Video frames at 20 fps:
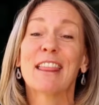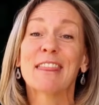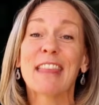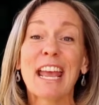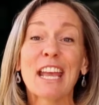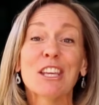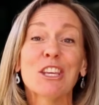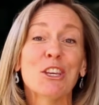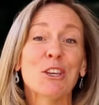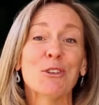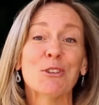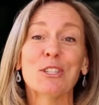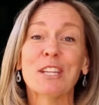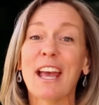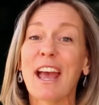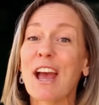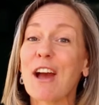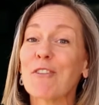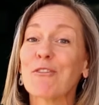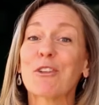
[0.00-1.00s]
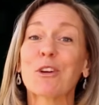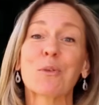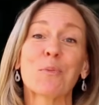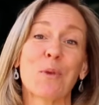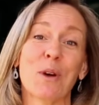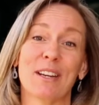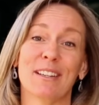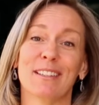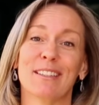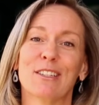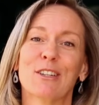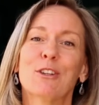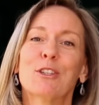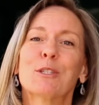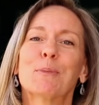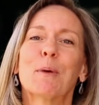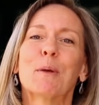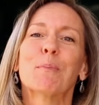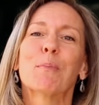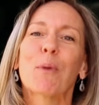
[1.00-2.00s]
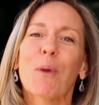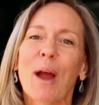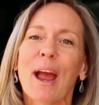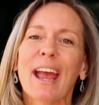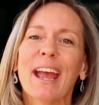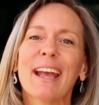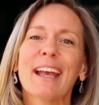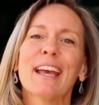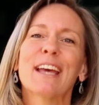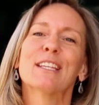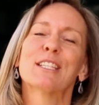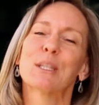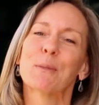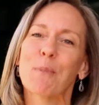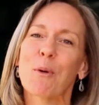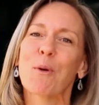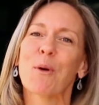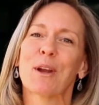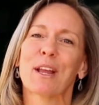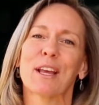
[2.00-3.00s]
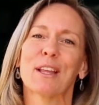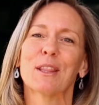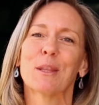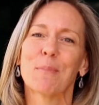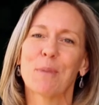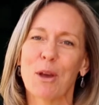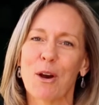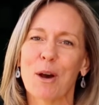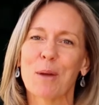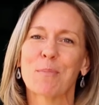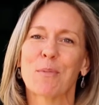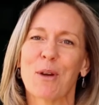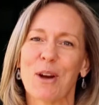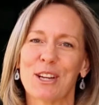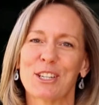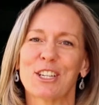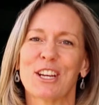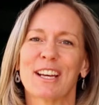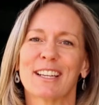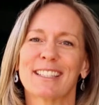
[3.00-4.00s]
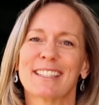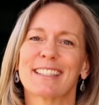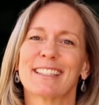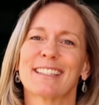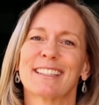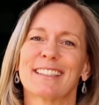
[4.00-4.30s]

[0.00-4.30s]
Thank you to everyone who's been praying and supporting the Beyond Projects.